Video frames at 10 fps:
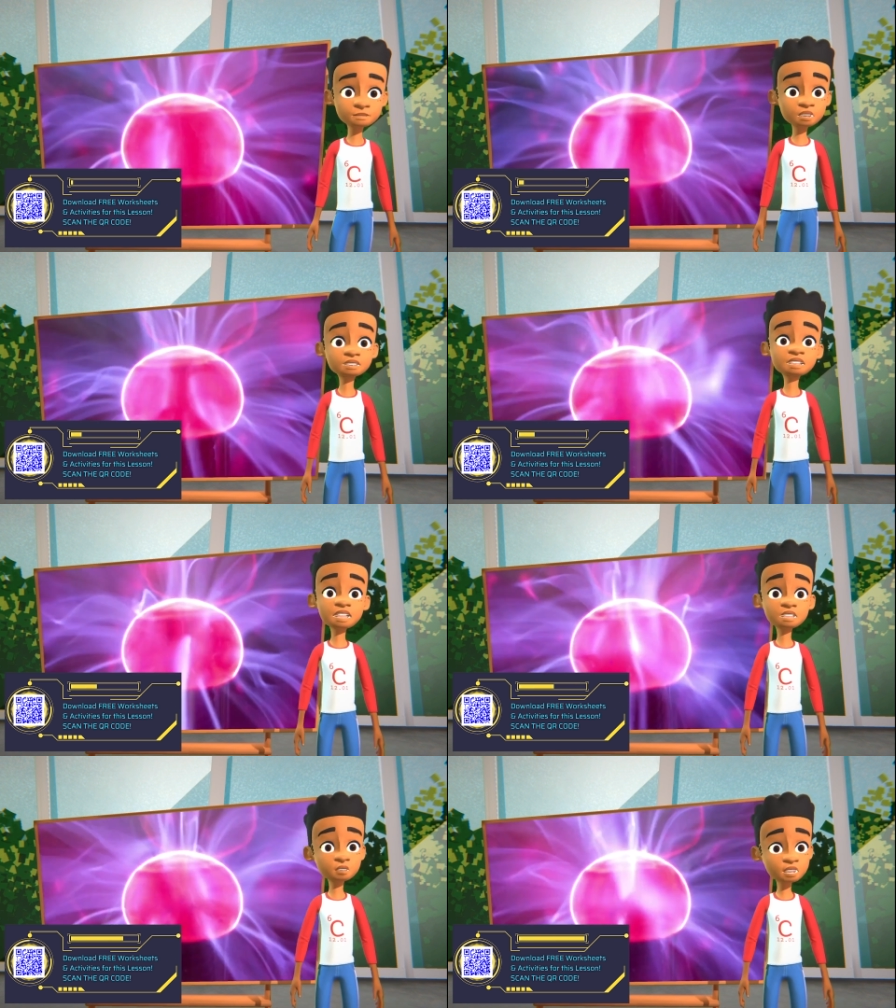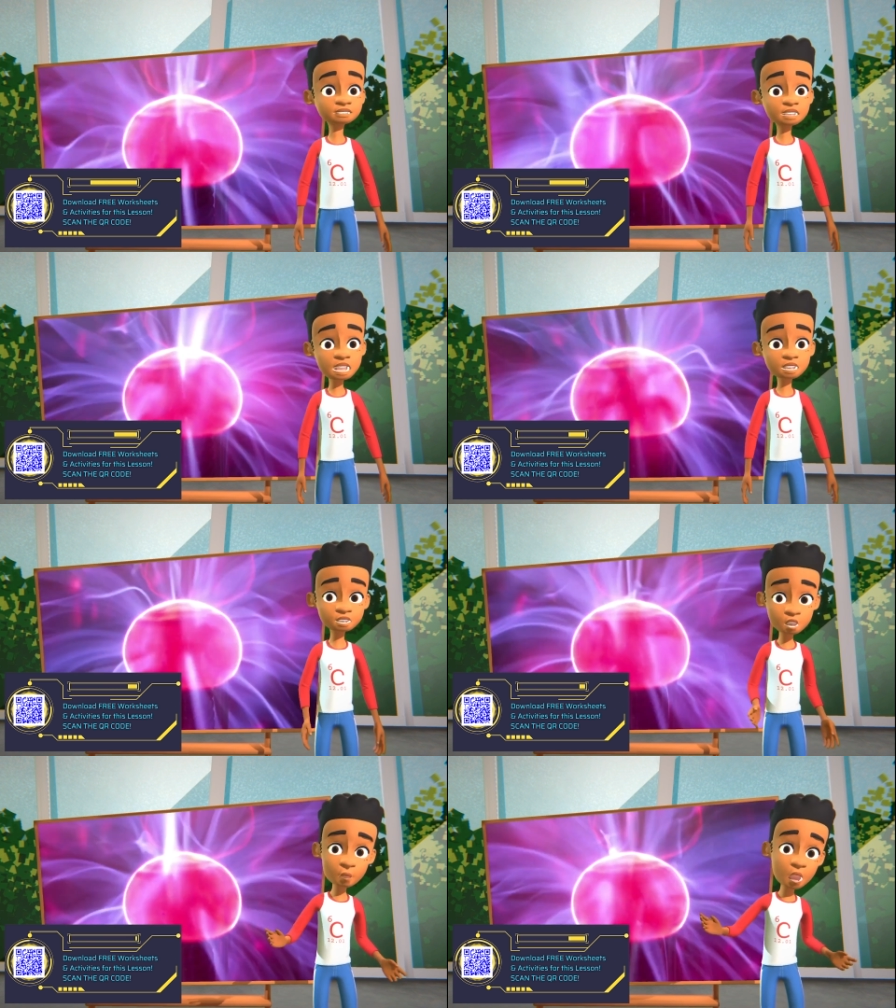Put together a
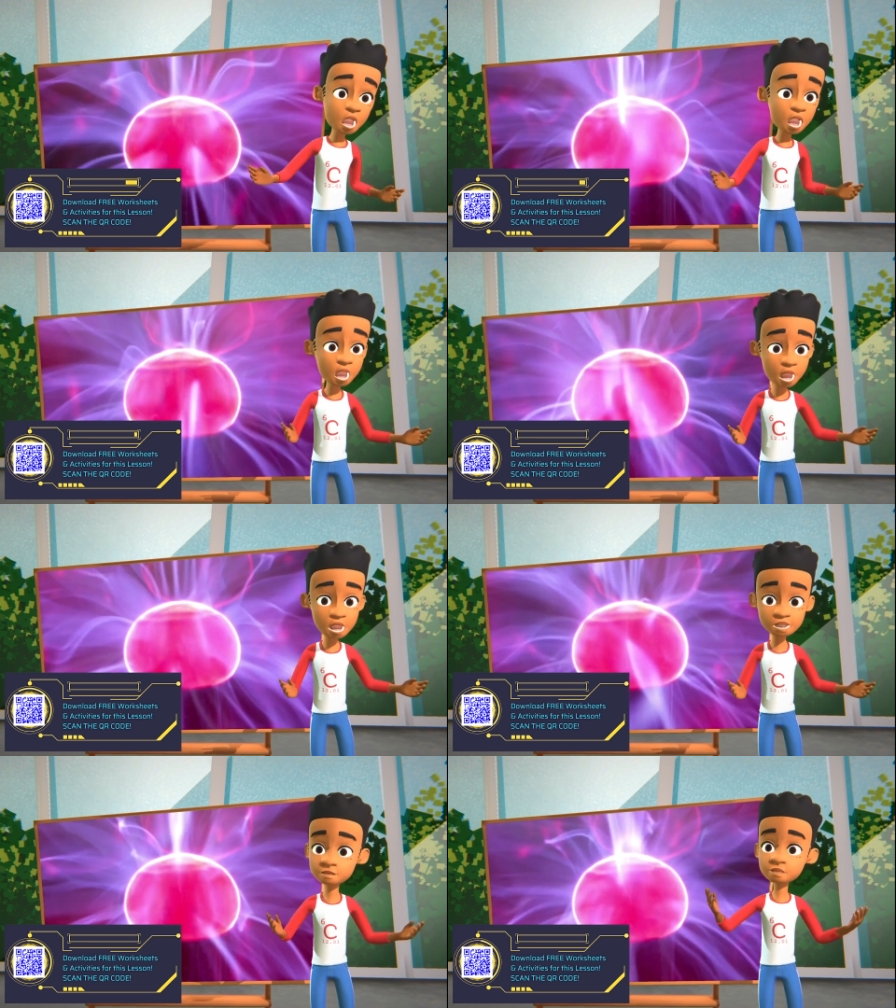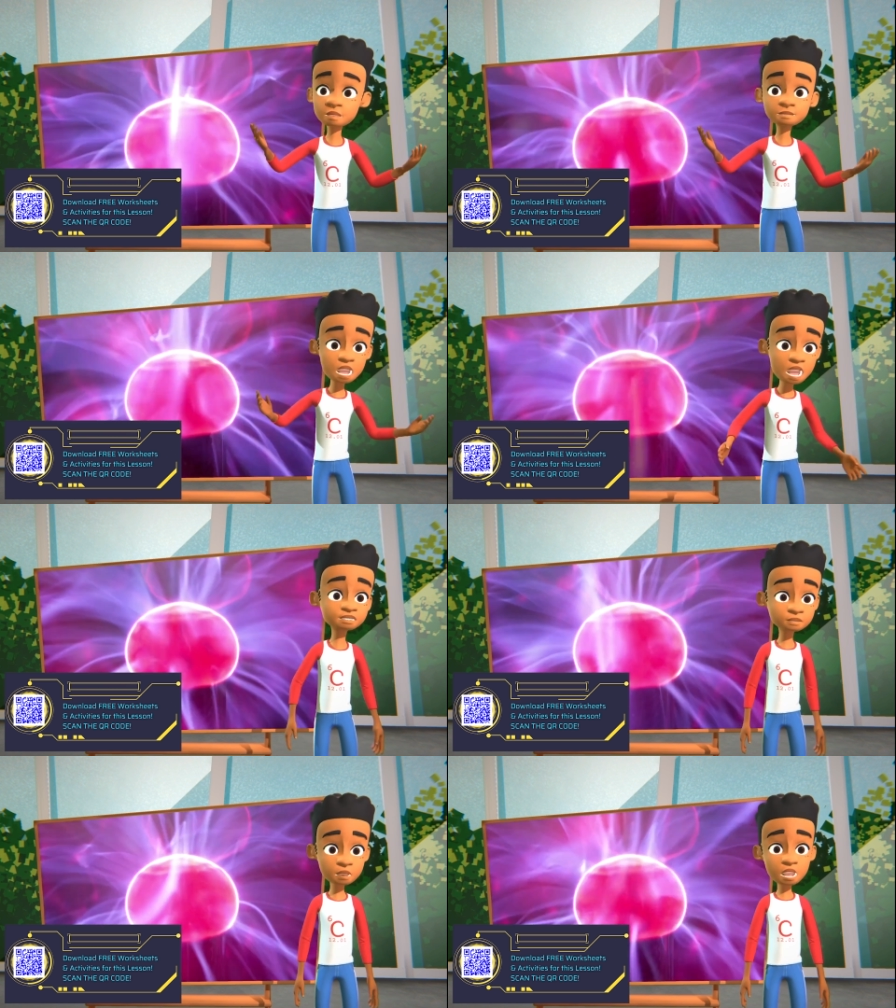slideshow all about
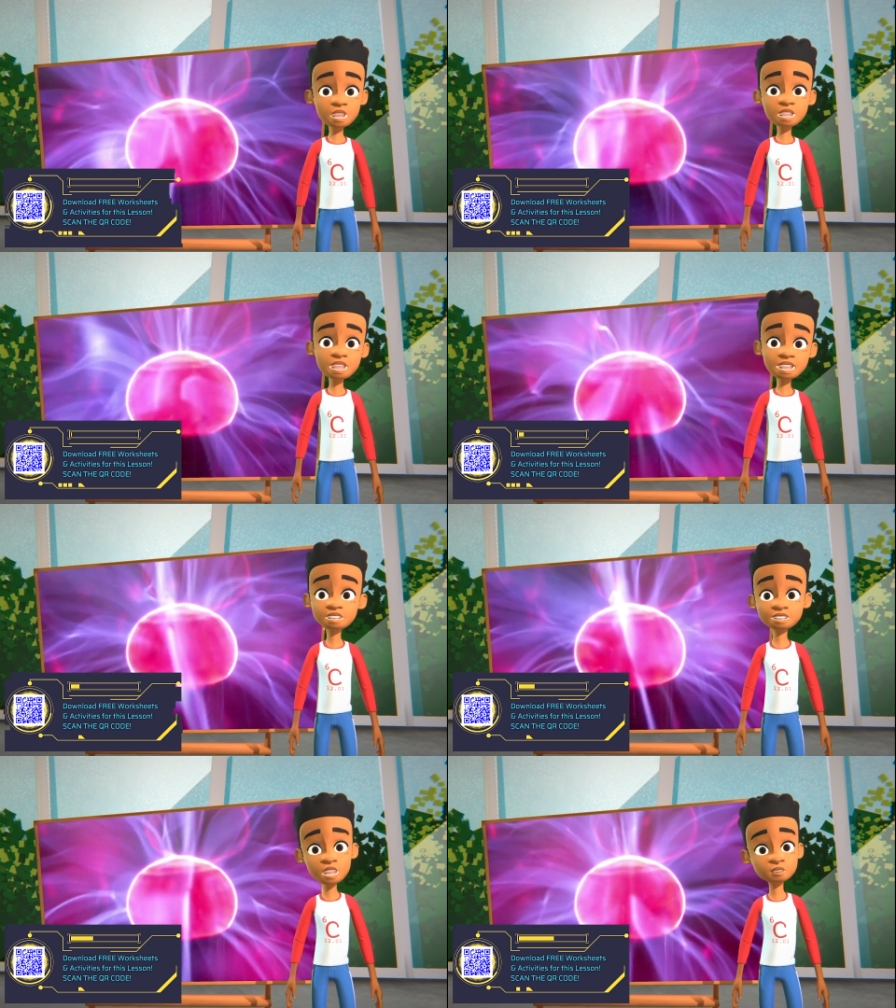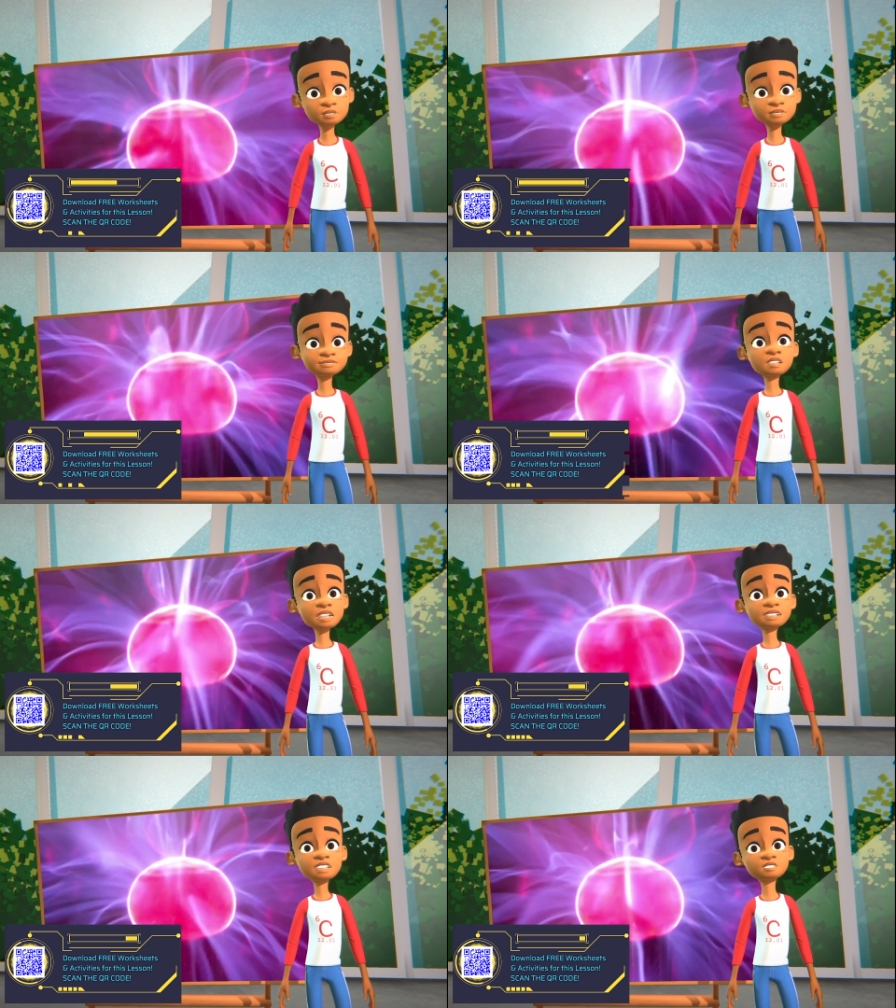plasma and share your
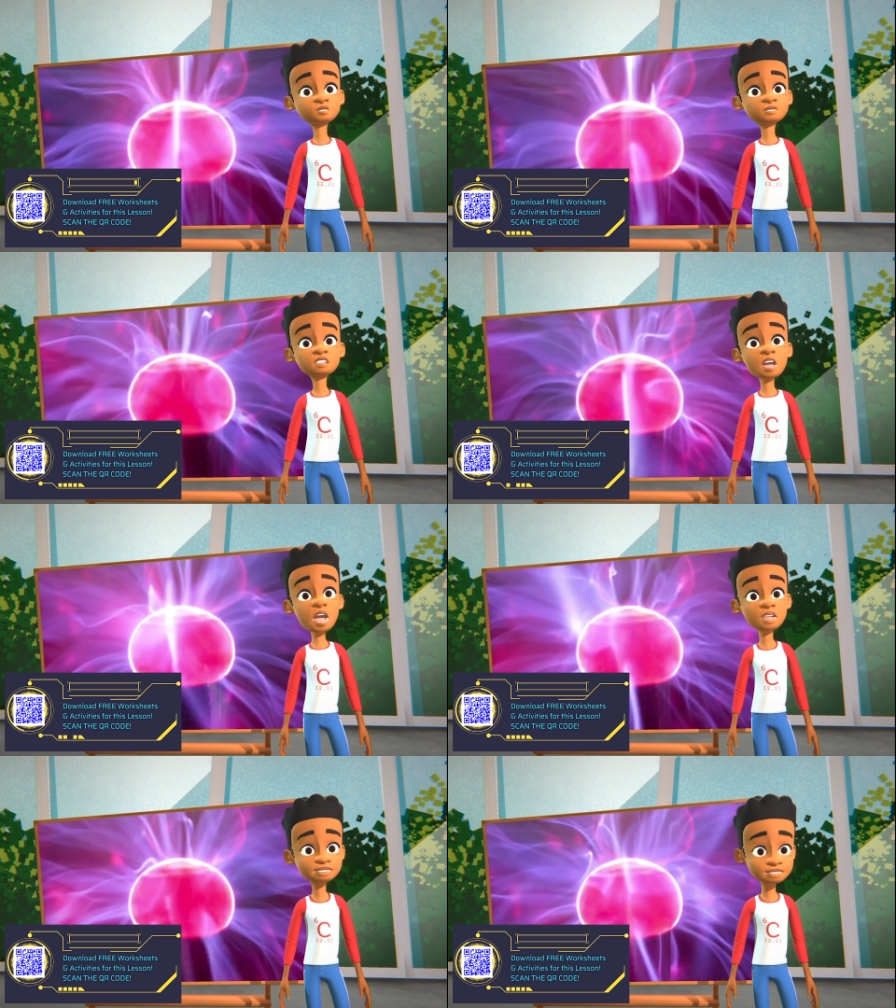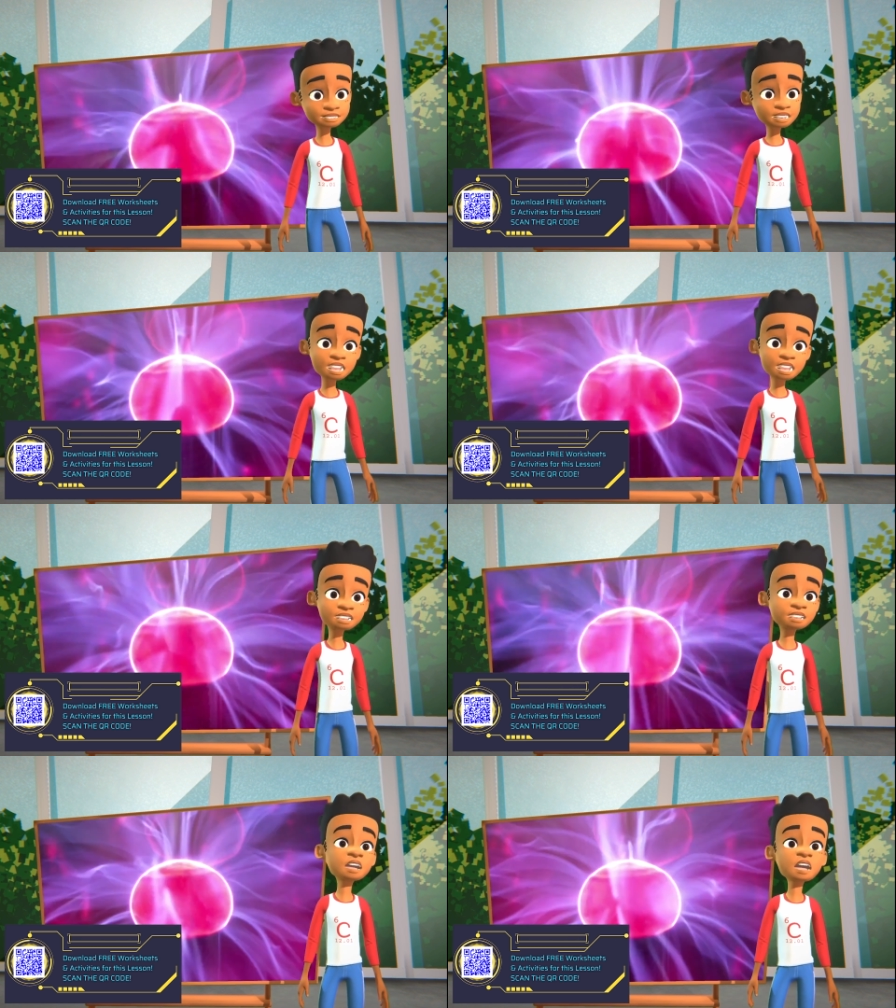findings with an audience
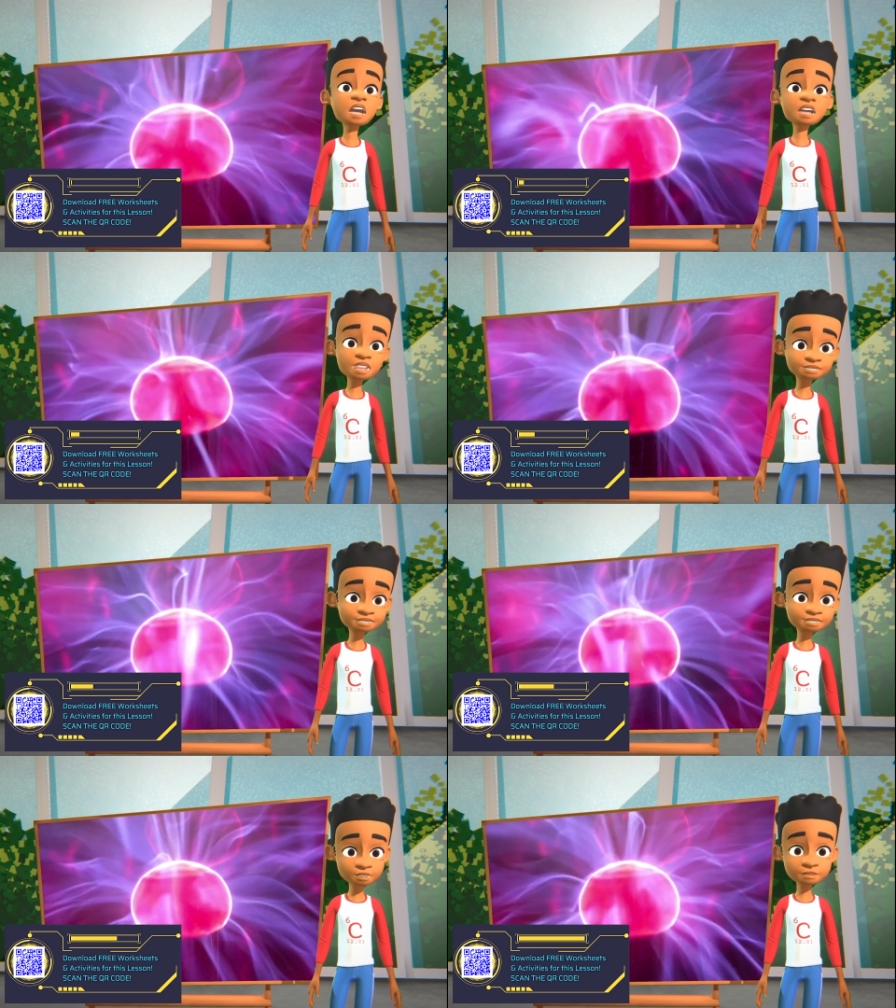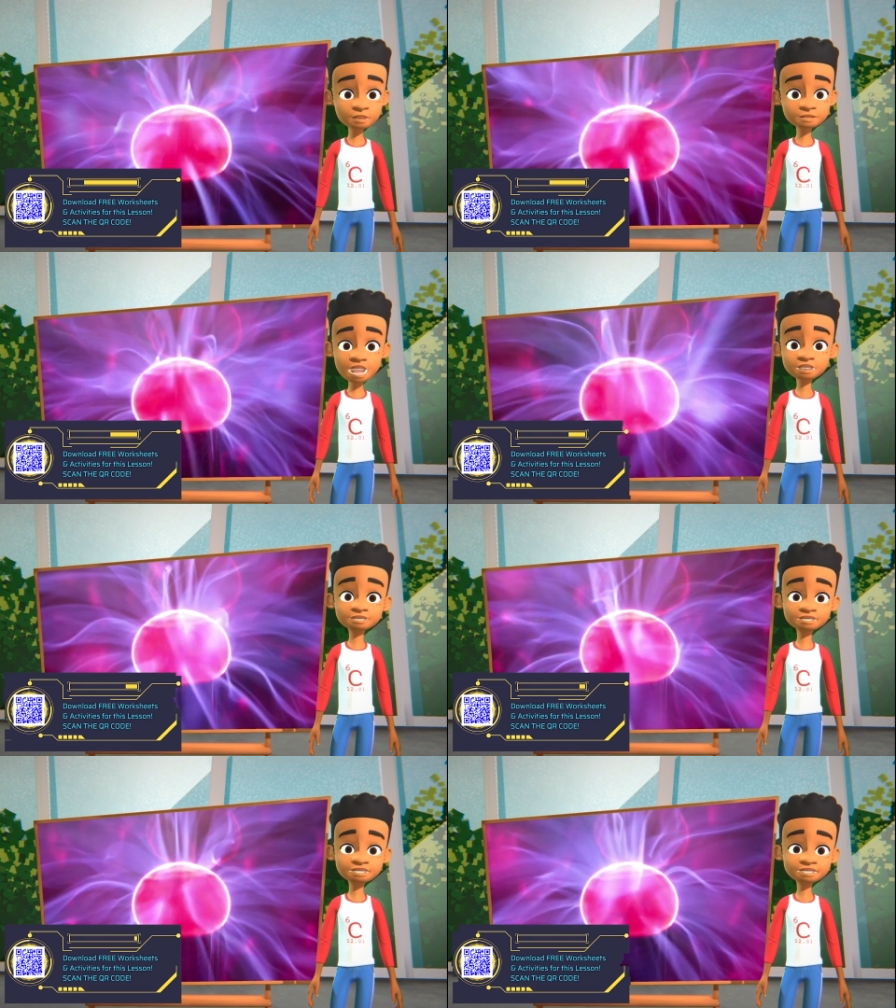in awe of
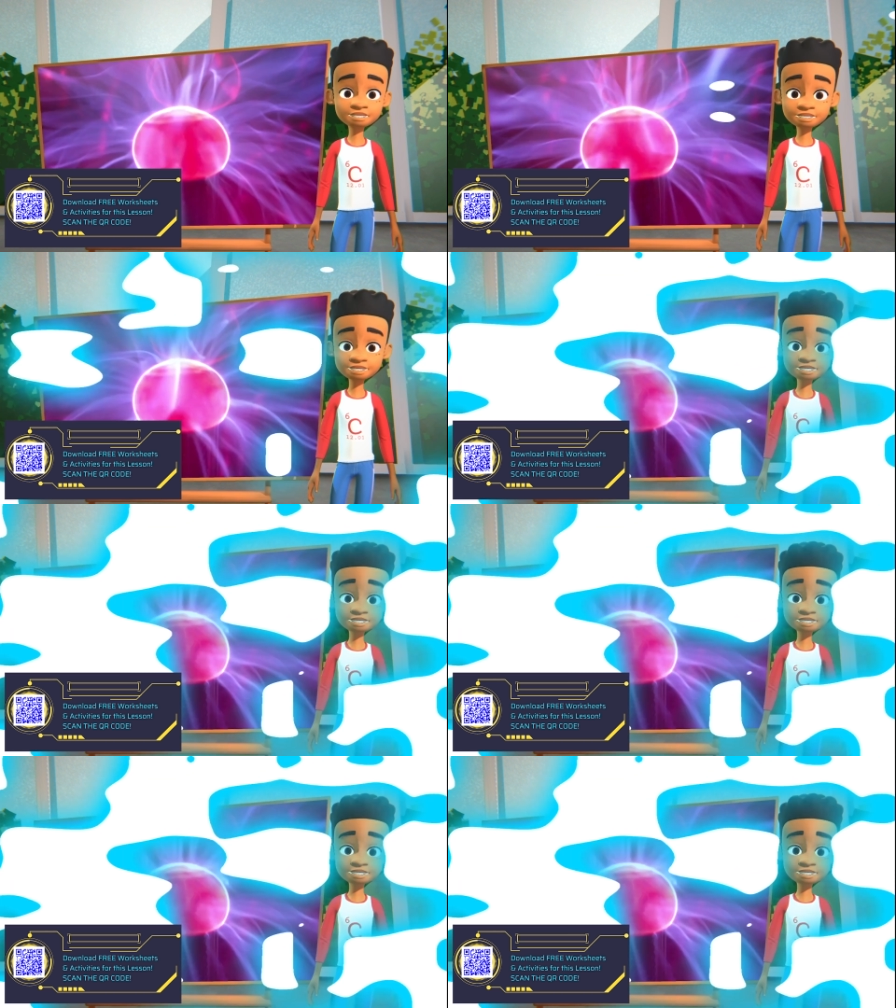superpowers.